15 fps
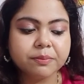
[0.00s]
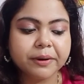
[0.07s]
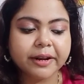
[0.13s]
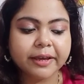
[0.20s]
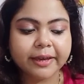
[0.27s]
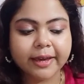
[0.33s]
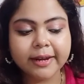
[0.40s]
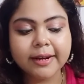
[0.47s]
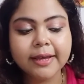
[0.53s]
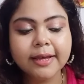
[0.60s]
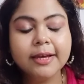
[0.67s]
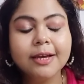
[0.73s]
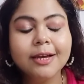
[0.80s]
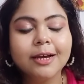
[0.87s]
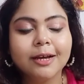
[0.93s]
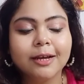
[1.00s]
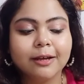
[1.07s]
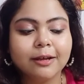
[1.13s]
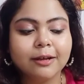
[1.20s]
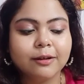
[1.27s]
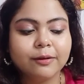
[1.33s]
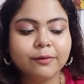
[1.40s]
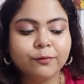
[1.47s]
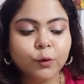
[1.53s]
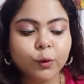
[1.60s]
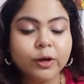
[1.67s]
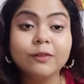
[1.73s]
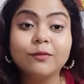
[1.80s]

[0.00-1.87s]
But again, uh, vocal